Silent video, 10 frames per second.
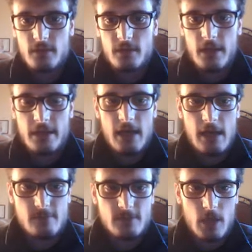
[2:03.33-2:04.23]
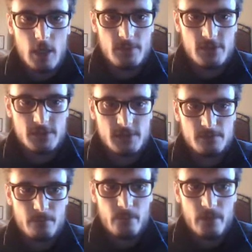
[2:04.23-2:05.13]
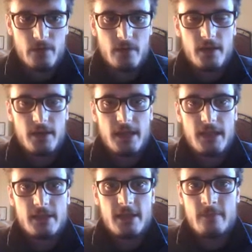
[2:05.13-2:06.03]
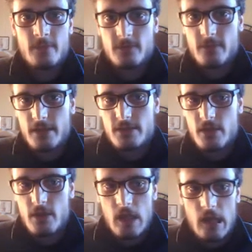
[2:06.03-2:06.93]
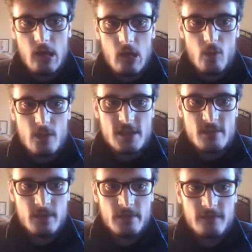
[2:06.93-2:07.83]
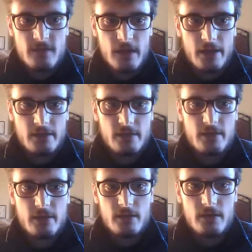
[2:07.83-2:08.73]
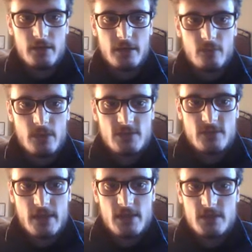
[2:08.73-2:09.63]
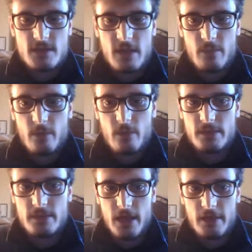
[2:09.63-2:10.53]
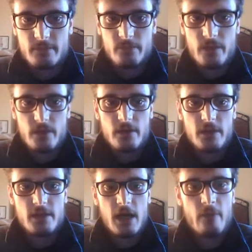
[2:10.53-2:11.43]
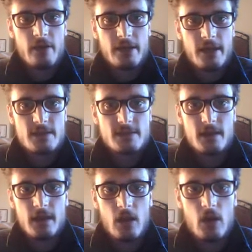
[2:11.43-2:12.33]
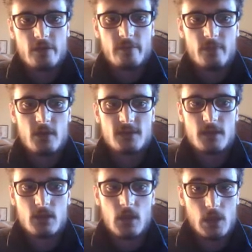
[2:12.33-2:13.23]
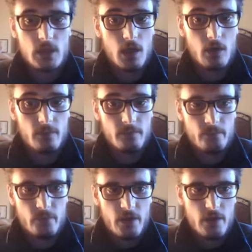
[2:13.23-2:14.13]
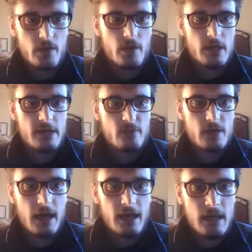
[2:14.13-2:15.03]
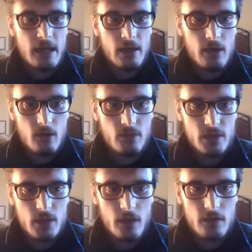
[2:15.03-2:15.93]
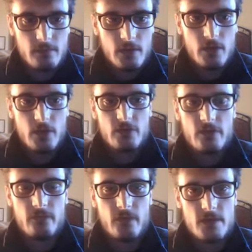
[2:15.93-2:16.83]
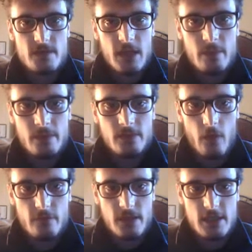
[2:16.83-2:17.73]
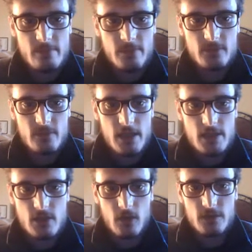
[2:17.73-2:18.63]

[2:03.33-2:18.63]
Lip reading: and output options. In input range, we simply define in which range the sampling will be done, in our case along the postal code column. If we highlight all the column, the first element of the input range holds